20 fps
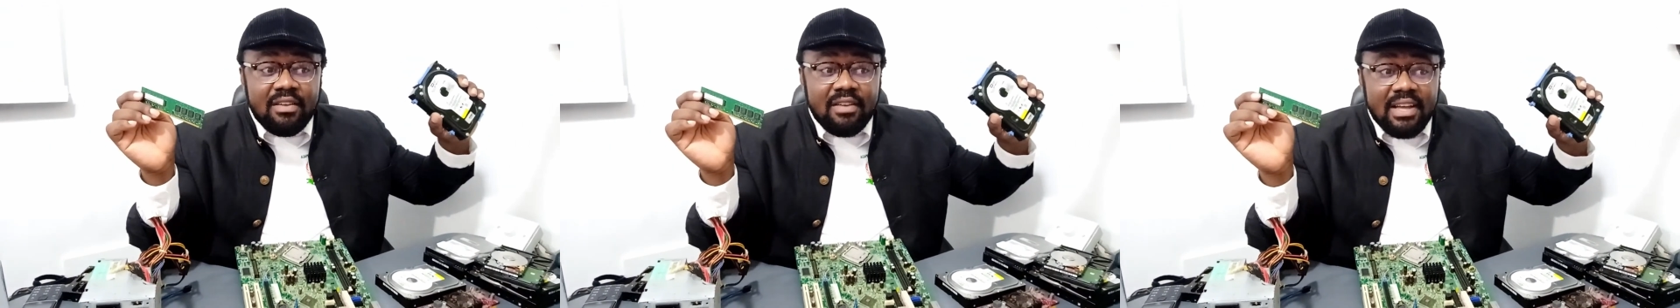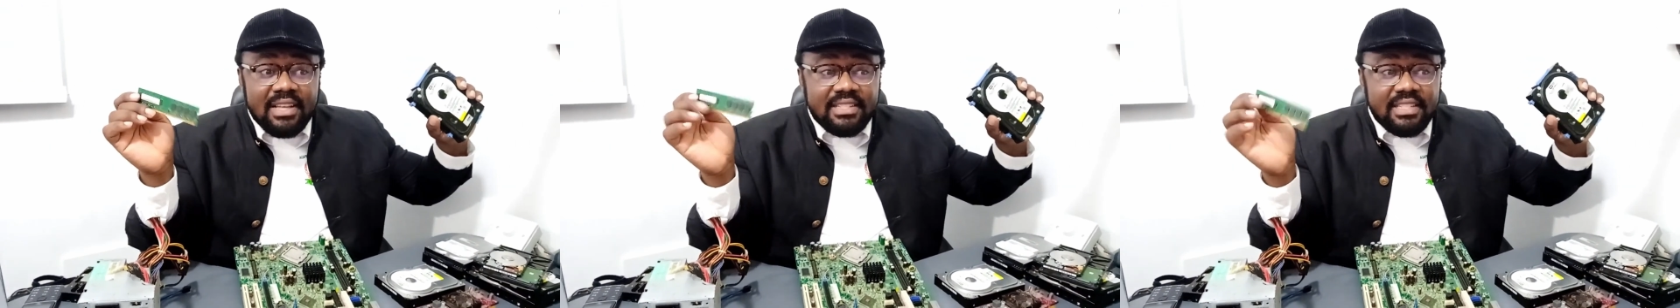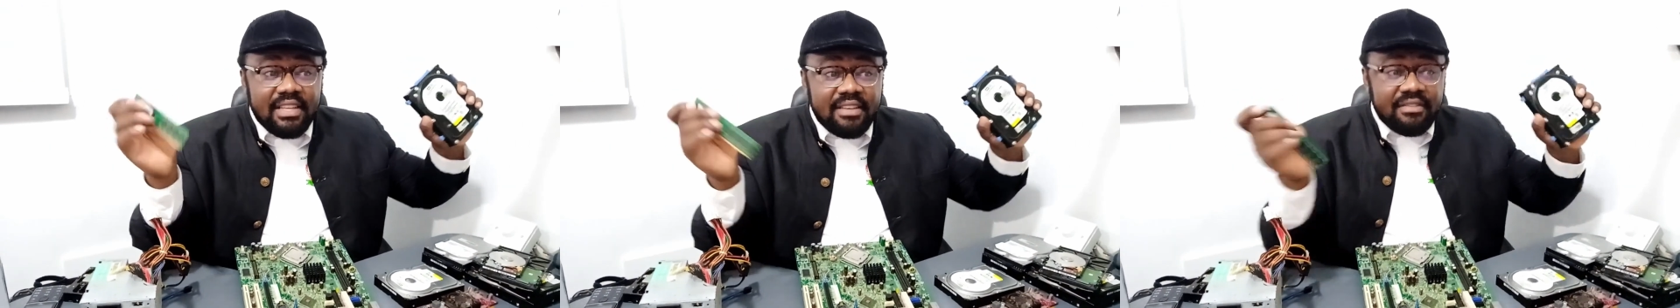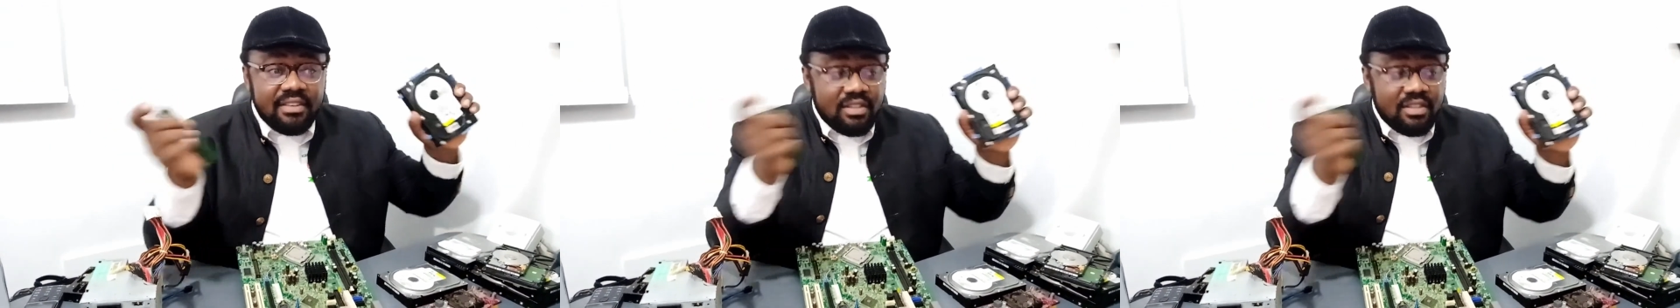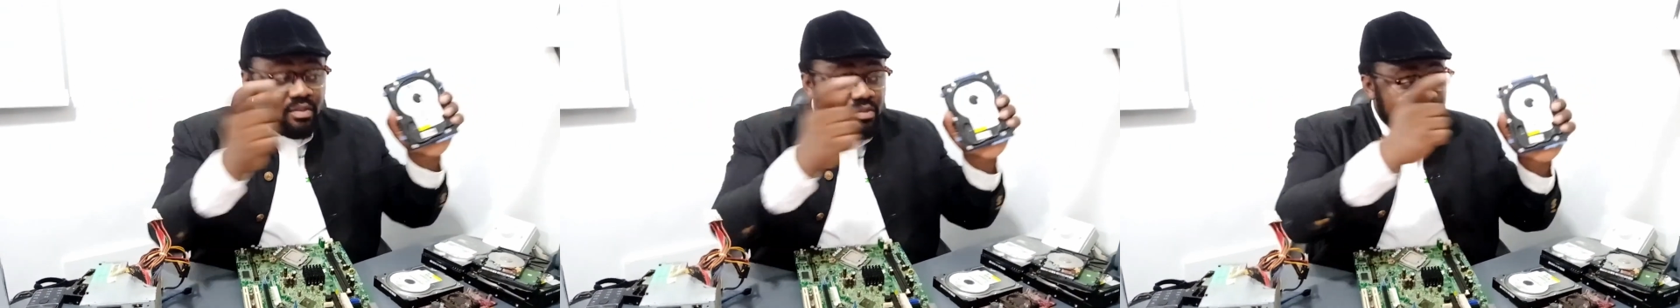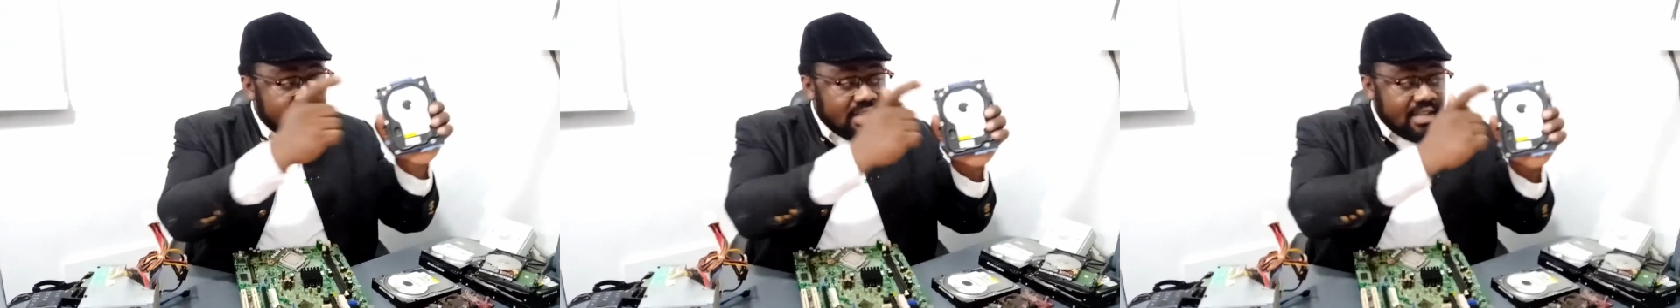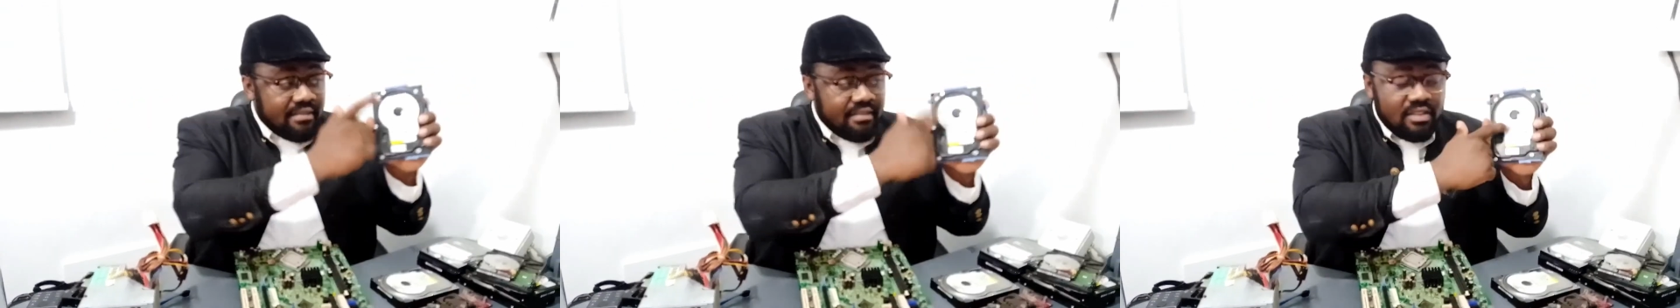you are saving, you
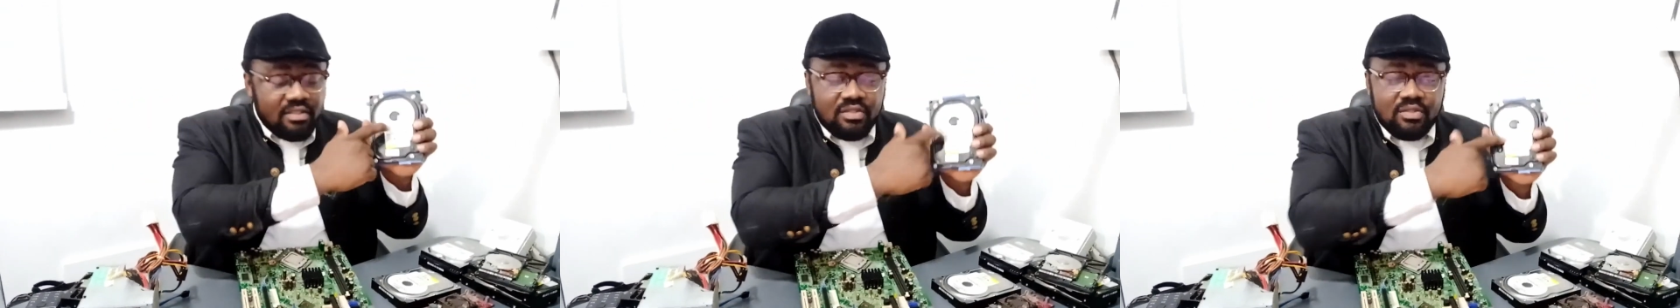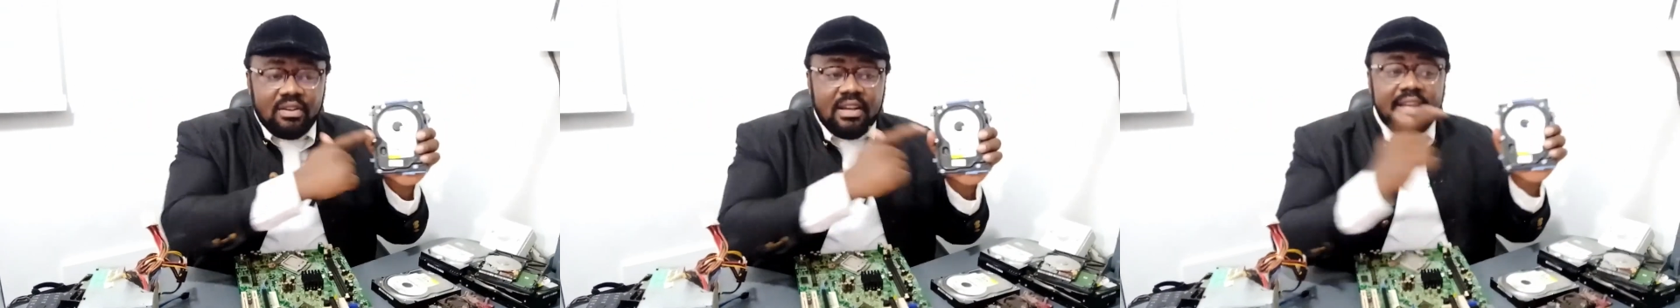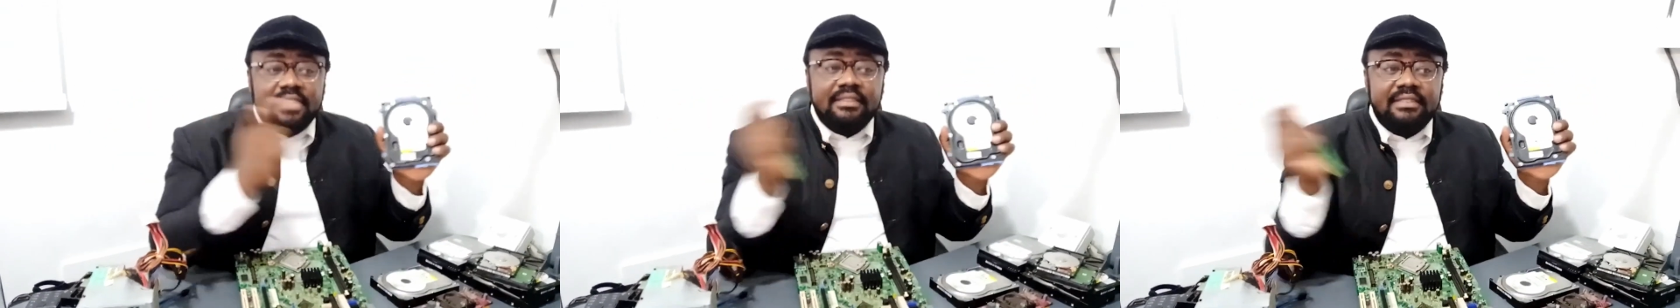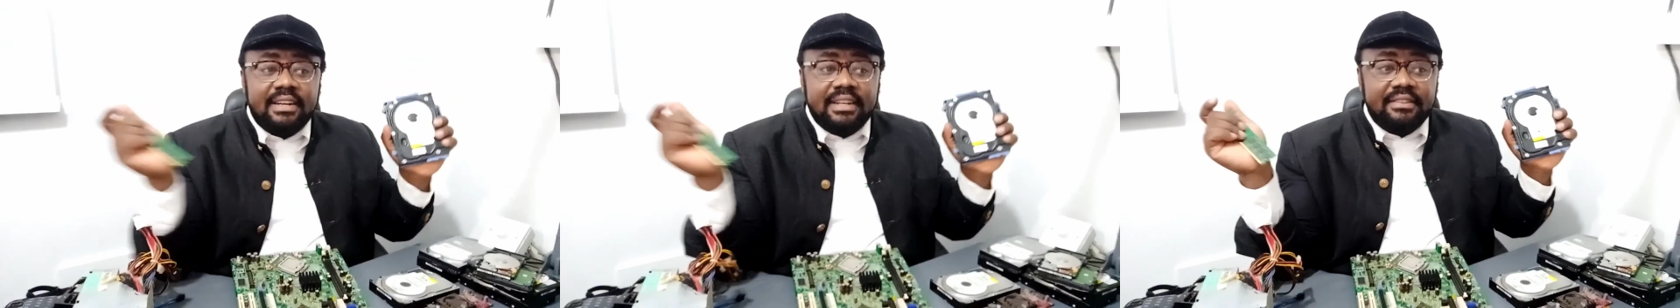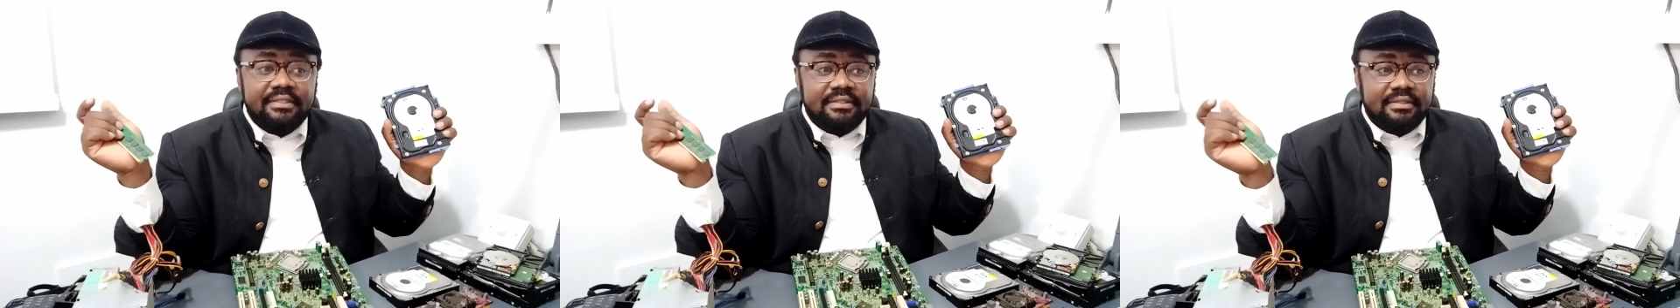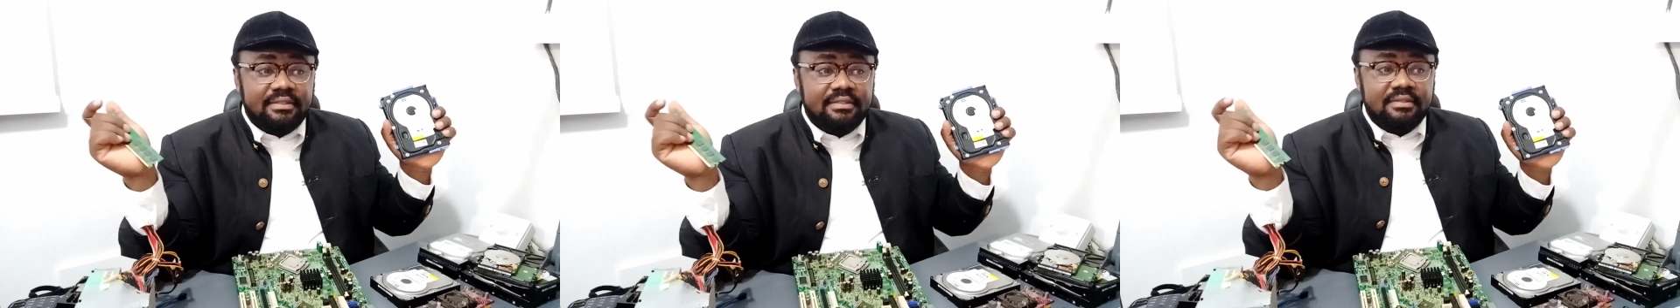save onto hard drive.